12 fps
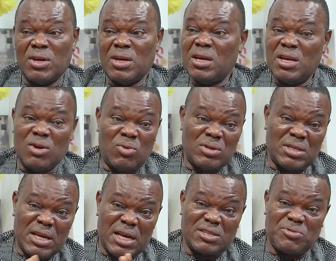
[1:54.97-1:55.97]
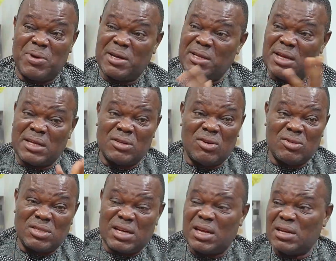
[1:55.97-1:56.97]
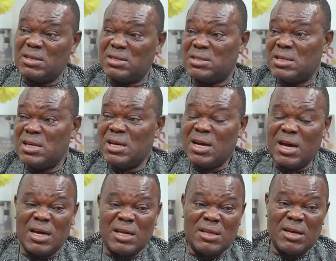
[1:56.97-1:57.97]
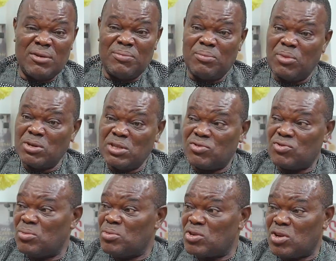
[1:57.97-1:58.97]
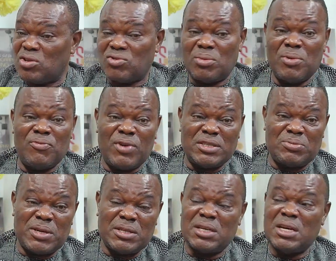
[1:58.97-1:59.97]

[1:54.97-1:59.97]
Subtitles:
He was a yes man that got salaries and monies from return from investment